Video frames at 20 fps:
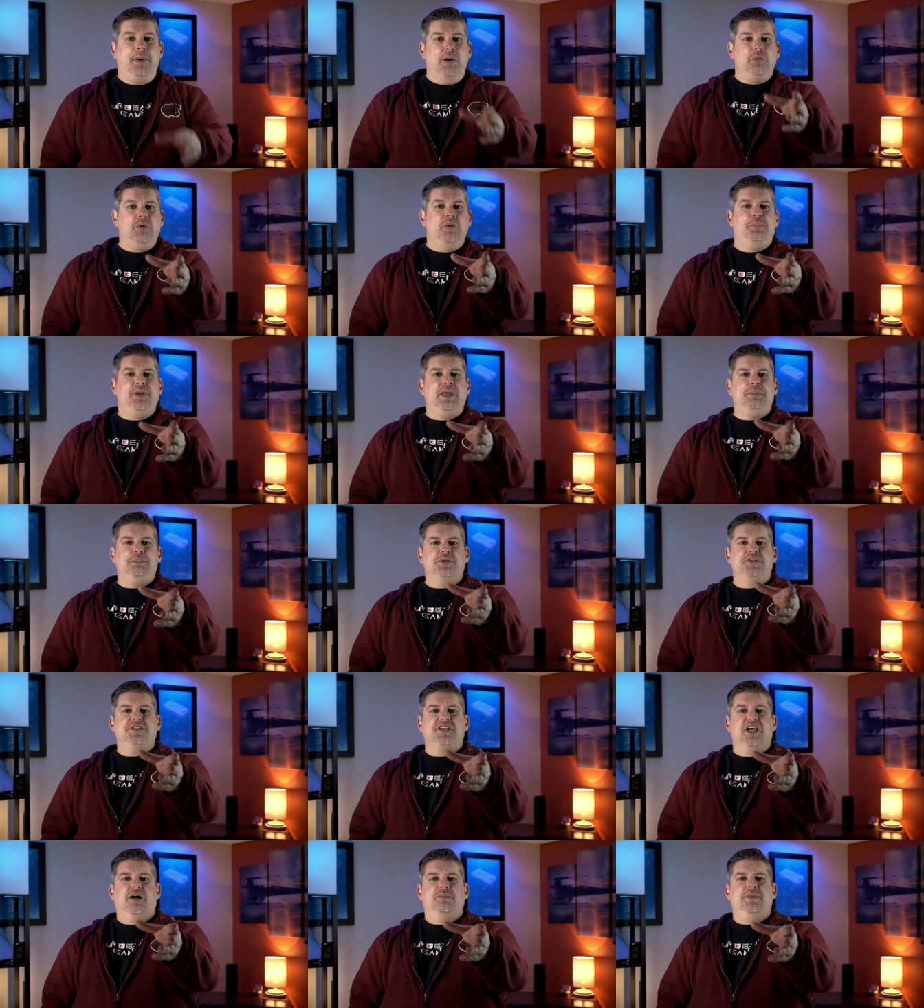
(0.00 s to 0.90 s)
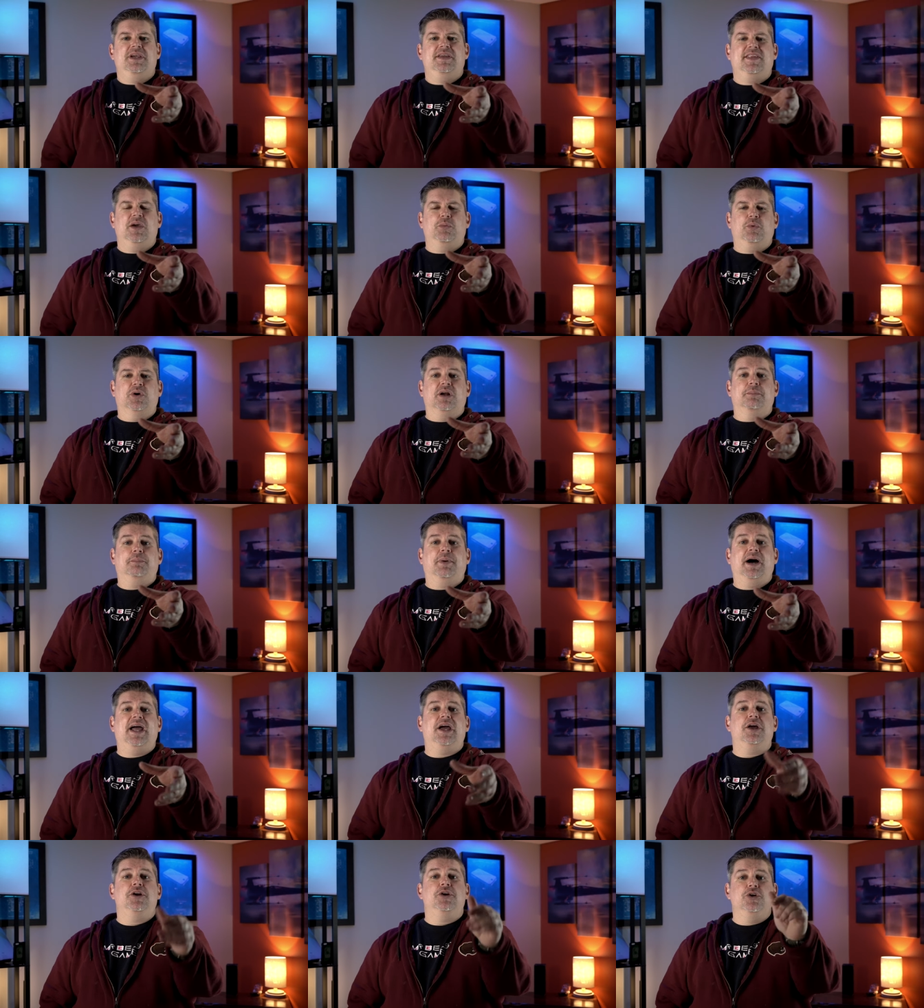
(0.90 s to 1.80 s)
But when people tell me they want to
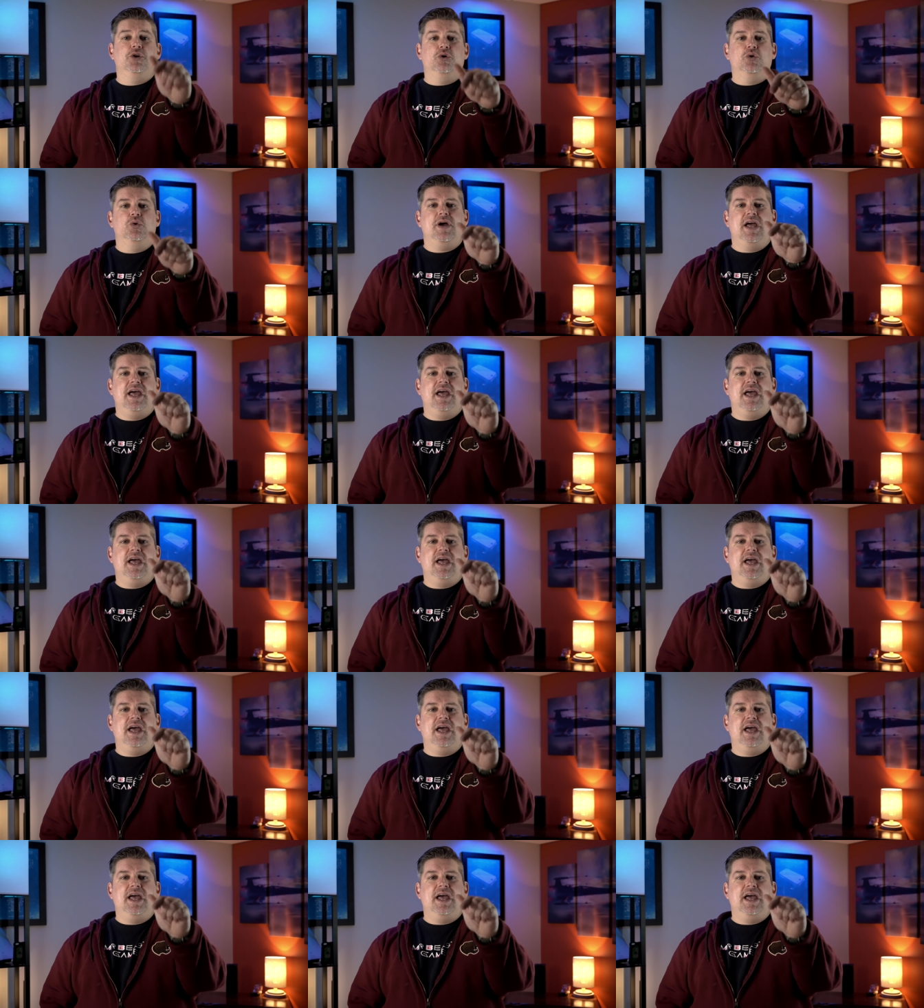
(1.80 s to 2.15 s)
buy a new